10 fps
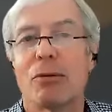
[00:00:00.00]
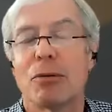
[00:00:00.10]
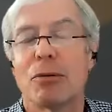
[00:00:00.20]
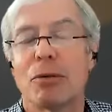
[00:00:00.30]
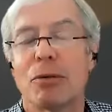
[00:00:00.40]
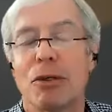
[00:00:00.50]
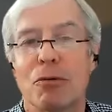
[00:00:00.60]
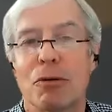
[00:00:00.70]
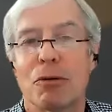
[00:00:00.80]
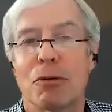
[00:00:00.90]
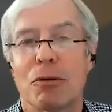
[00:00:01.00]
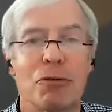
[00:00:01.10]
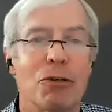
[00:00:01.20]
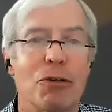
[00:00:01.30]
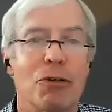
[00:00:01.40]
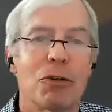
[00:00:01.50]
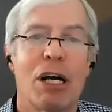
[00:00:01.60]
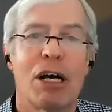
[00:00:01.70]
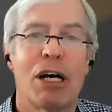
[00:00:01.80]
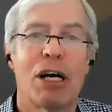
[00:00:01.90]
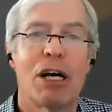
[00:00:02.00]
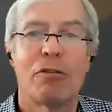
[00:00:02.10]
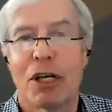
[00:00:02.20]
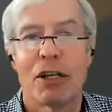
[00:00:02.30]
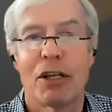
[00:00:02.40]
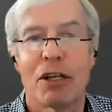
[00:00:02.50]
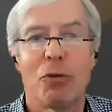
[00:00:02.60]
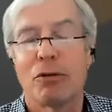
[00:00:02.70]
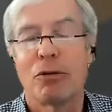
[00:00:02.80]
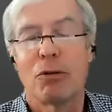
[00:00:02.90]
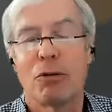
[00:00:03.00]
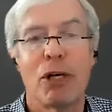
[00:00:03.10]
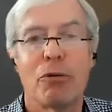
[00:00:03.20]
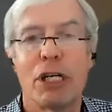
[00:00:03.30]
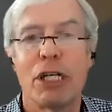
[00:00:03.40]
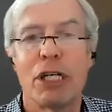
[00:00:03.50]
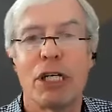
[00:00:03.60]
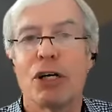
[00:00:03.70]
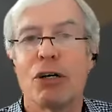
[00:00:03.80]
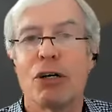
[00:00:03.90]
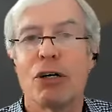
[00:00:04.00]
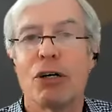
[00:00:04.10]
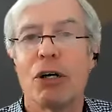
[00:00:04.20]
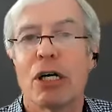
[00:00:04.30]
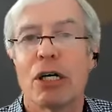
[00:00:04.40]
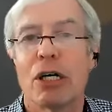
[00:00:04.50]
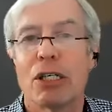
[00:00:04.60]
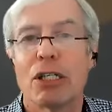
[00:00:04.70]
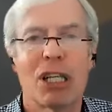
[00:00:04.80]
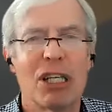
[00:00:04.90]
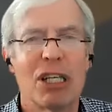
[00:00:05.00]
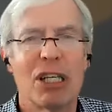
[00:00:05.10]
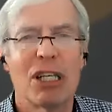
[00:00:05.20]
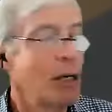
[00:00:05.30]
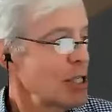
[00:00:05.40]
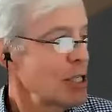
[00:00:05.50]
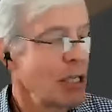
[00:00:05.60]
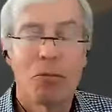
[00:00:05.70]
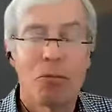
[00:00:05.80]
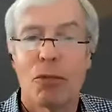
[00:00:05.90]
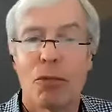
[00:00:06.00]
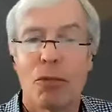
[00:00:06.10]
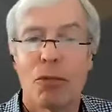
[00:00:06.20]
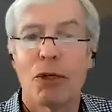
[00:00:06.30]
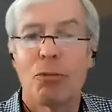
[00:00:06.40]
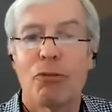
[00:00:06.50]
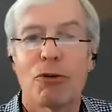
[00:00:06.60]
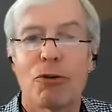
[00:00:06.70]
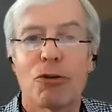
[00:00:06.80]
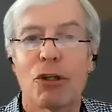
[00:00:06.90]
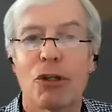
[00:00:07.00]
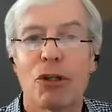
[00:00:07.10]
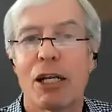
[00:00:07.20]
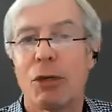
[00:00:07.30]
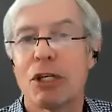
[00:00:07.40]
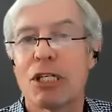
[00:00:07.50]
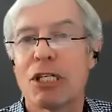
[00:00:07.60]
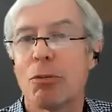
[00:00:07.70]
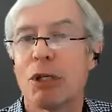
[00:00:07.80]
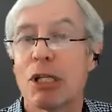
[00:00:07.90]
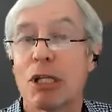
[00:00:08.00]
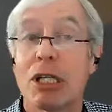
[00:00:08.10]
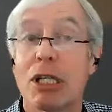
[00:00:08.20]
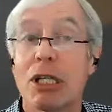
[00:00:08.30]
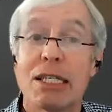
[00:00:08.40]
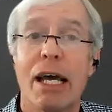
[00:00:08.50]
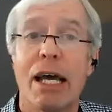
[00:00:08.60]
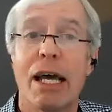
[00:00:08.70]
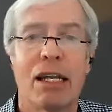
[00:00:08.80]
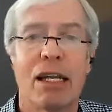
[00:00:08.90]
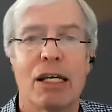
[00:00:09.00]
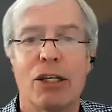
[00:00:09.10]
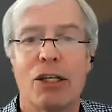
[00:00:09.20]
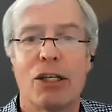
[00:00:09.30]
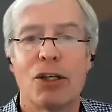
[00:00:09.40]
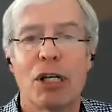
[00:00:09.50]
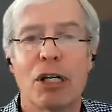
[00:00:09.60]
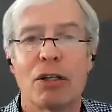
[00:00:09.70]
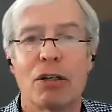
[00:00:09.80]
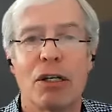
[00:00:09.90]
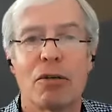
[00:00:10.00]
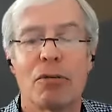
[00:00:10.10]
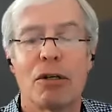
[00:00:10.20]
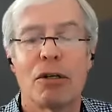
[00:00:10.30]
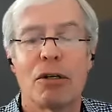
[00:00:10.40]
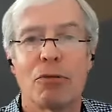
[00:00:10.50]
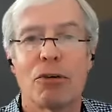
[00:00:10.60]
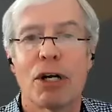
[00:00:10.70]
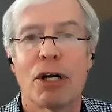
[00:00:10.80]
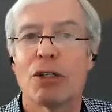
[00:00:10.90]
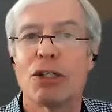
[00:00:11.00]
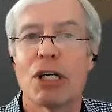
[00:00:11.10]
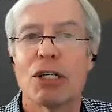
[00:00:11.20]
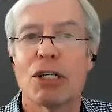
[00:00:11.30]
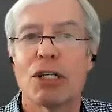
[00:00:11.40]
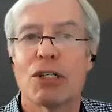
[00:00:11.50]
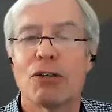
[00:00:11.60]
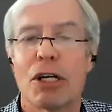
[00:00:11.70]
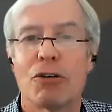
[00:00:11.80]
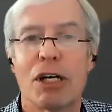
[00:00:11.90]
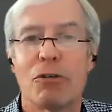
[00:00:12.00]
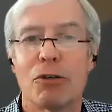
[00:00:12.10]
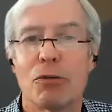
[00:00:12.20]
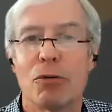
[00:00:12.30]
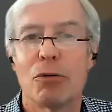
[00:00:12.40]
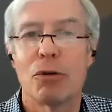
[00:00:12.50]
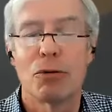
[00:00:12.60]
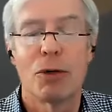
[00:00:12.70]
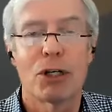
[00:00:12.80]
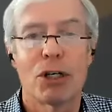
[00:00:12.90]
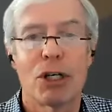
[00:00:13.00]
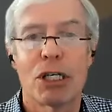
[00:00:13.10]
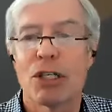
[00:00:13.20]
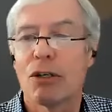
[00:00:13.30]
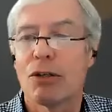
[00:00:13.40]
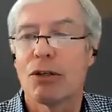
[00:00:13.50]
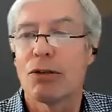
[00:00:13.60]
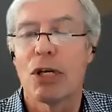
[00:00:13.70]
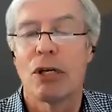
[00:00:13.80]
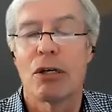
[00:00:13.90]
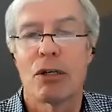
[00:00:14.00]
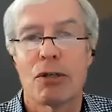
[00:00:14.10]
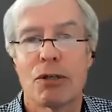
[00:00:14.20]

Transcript: if you're able to drive kind of that 1-to-1 ratio, it typically comes in, when you first look at it and measure it, it's typically less than that. And then you go in and you try to adjust and try to drive your marketing and sales